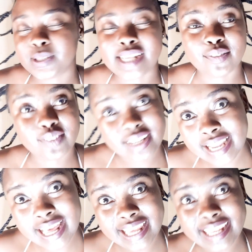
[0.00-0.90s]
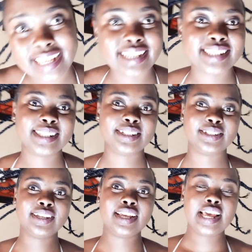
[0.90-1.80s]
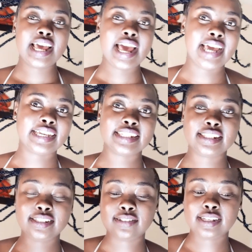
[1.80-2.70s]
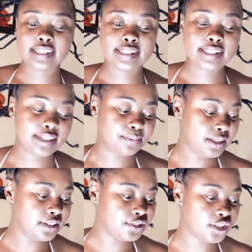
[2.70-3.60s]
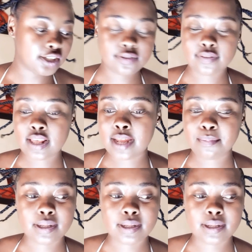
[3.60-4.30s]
I feel like so. As you guys can be the judge of that,